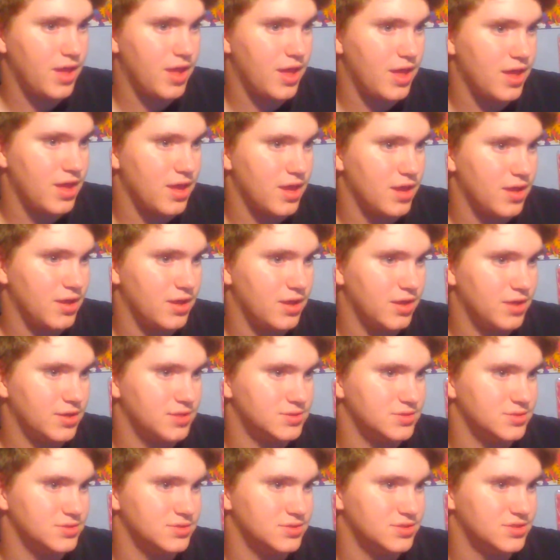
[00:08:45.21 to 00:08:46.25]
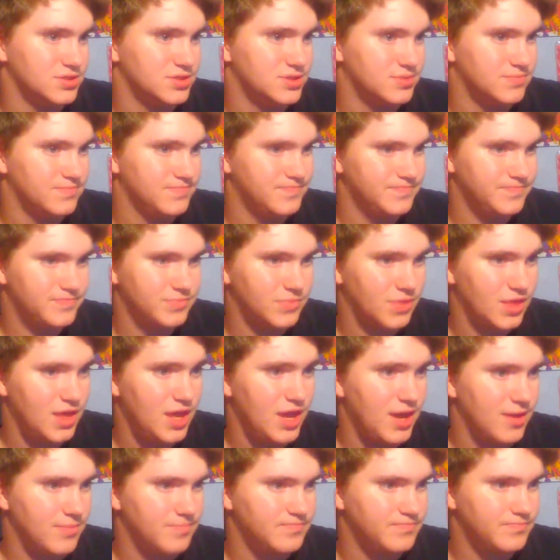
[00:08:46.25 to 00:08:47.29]
and
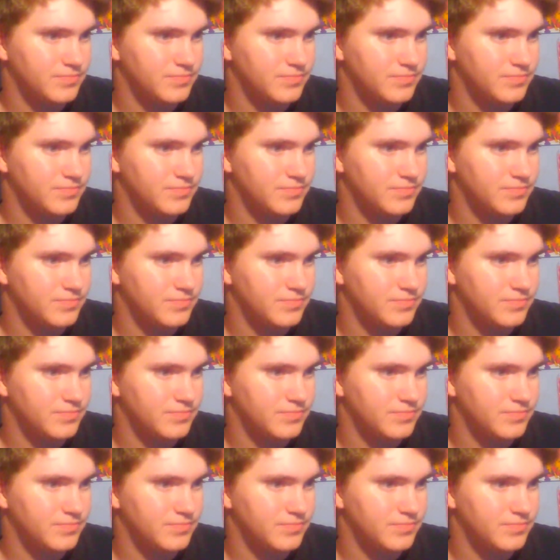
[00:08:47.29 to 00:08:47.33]
yeah,